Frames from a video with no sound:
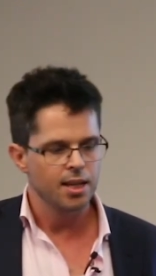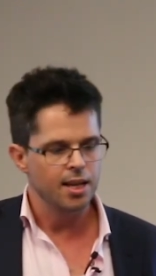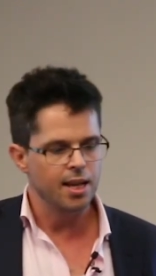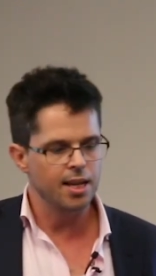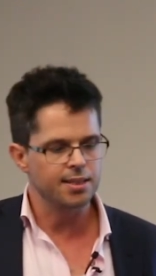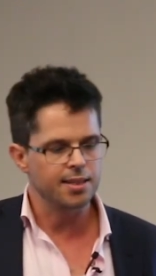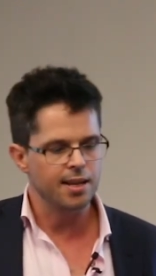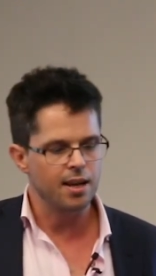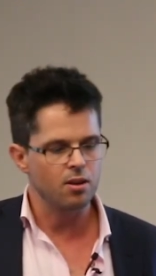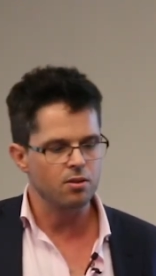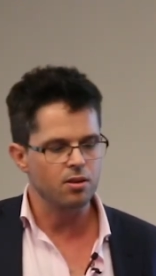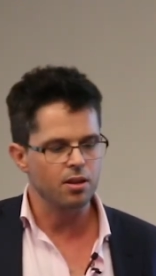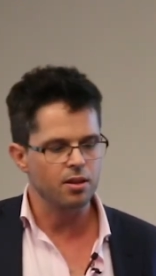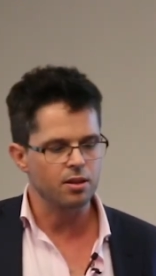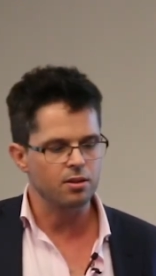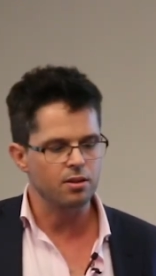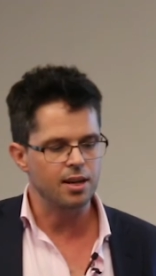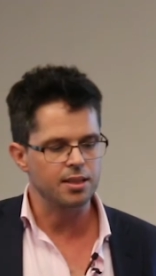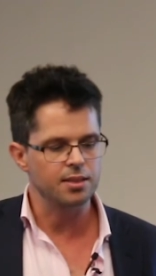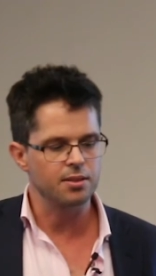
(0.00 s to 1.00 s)
it's held on
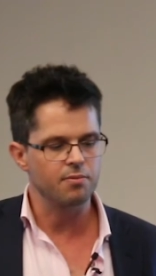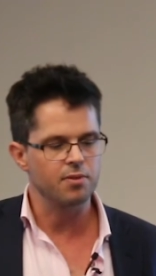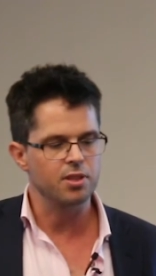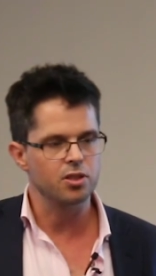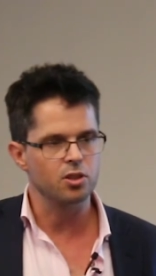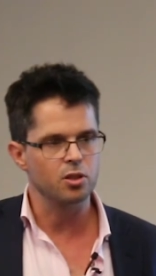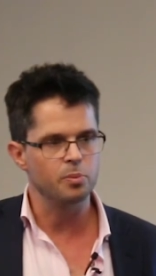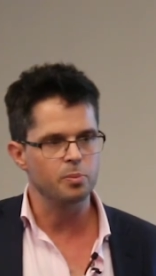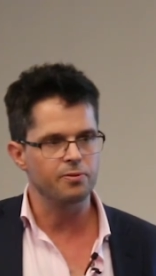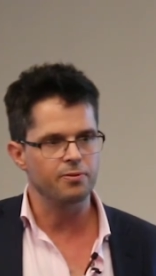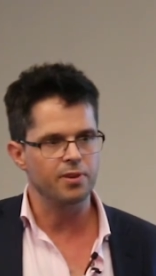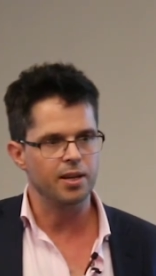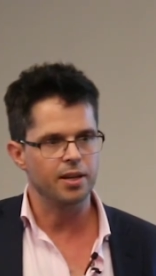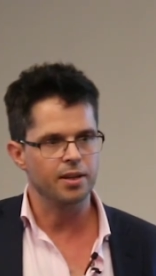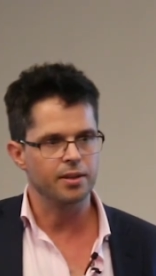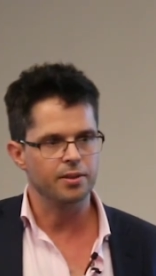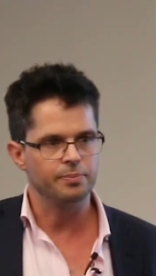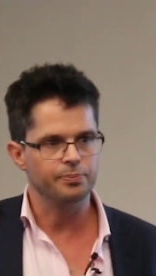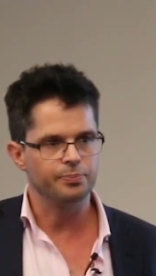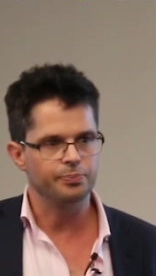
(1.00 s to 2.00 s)
the trust of the super
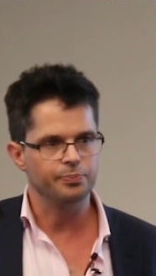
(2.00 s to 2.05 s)
fund.